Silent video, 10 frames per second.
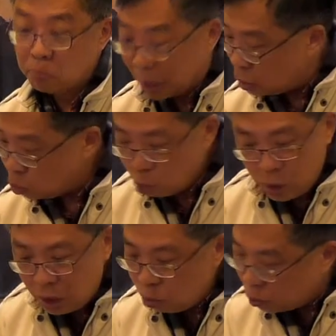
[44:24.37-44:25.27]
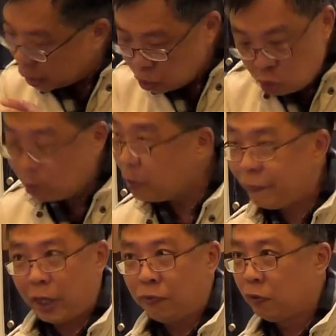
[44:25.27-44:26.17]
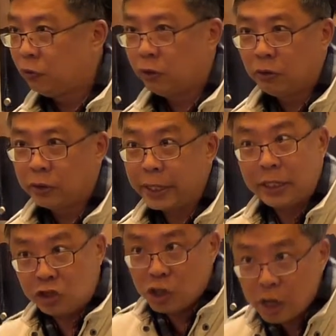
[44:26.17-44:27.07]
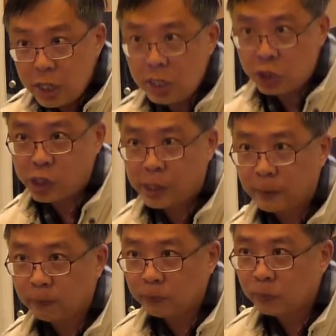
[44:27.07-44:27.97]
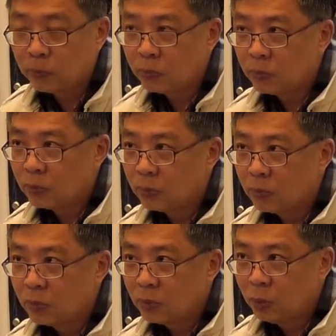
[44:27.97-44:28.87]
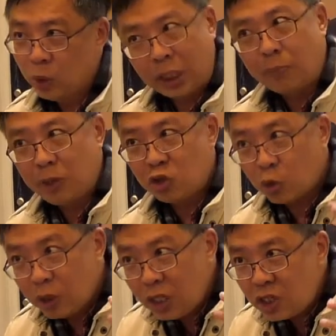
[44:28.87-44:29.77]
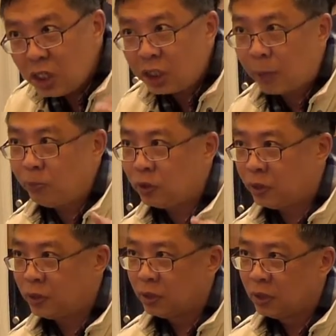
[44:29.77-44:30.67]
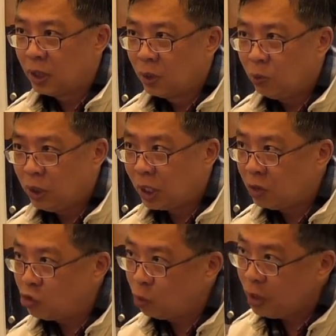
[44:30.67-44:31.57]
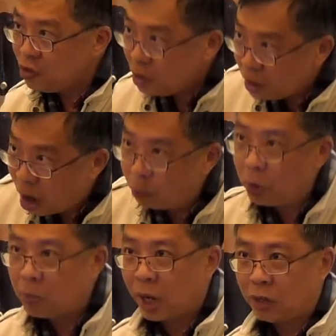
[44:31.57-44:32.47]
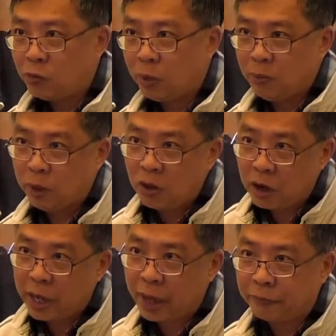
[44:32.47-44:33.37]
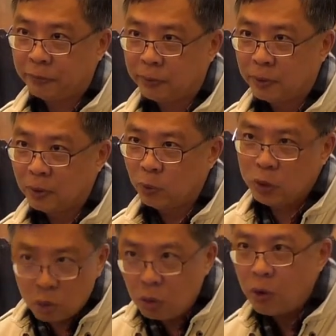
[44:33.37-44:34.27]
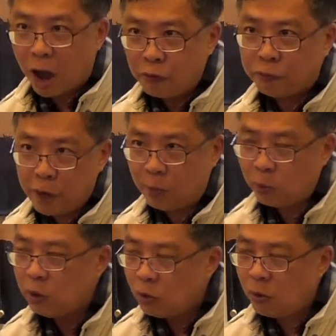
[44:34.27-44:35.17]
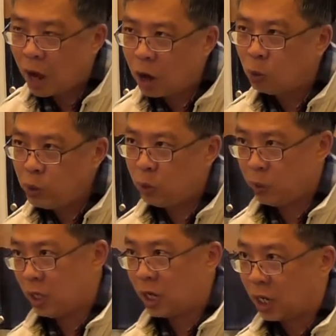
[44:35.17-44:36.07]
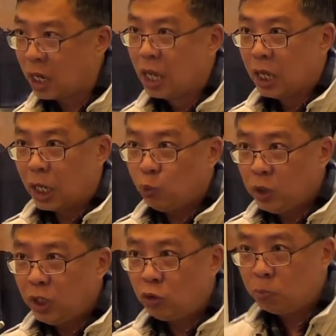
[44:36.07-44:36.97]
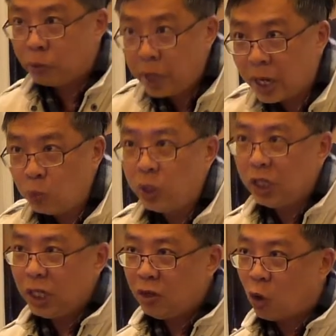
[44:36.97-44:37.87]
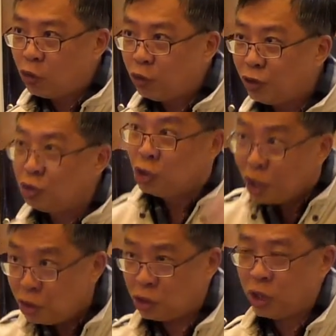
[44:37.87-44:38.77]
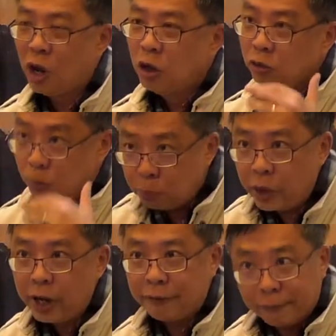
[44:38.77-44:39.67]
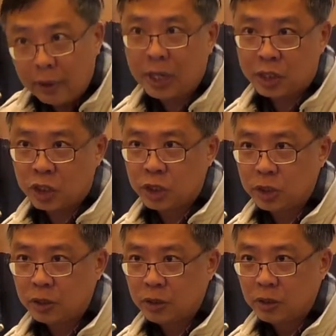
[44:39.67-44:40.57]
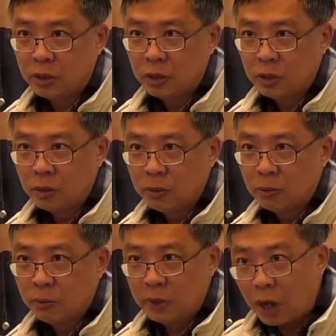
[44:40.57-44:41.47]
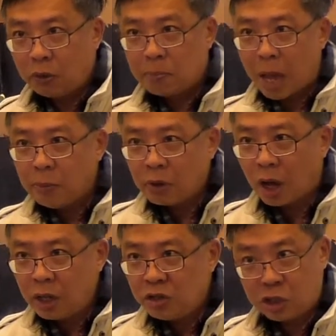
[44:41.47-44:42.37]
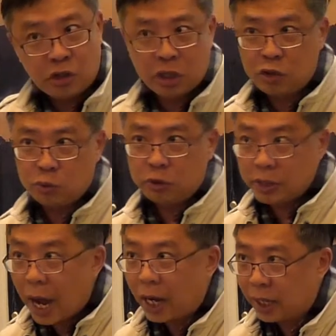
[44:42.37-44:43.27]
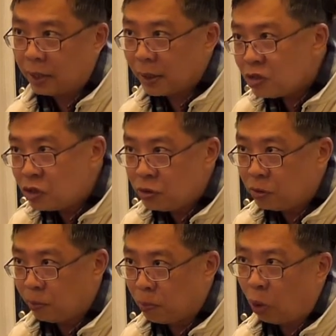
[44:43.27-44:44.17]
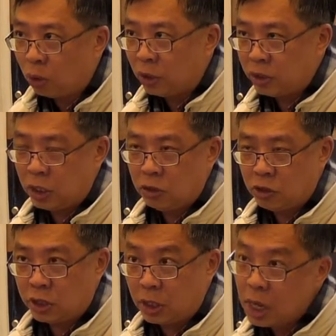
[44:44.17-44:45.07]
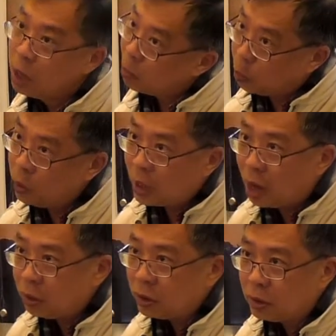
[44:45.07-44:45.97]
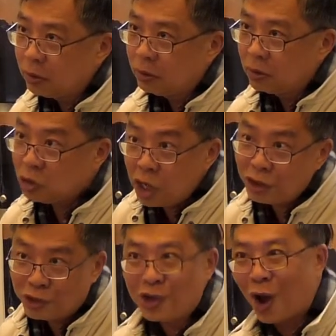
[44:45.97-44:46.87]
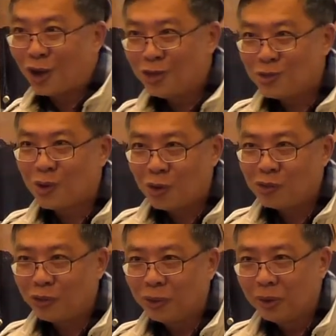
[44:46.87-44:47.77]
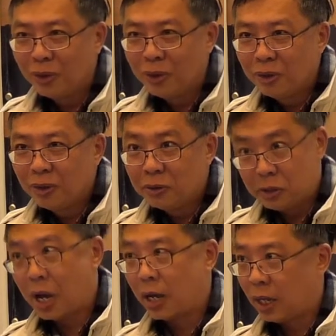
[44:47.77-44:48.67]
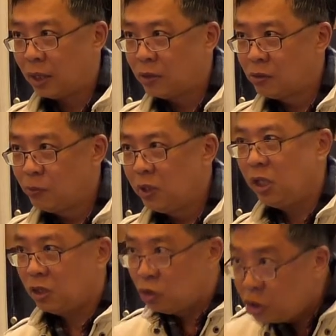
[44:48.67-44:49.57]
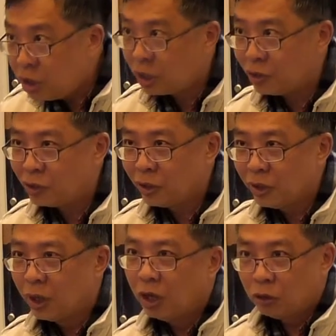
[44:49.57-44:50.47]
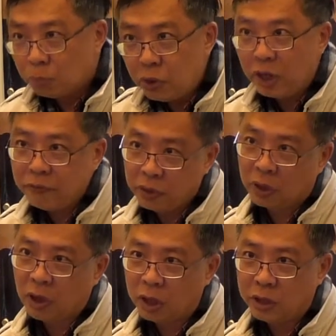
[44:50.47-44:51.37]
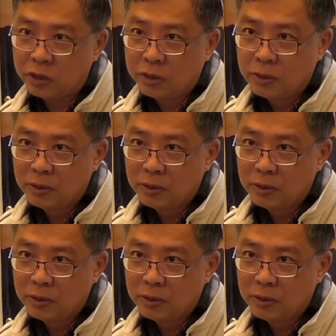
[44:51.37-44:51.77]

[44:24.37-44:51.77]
But we want to be faithful to the Lord. And it's not easy. We can be so easily tempted. We can so easily compromise when we're not careful. We know our frame. We know how weak we are. And we need to pray. And we need also the church to pray for us. Without the Bible College, the church would die. That's true, Paul Contento said. But without the church, the college will also die. We need the church to pray for the college.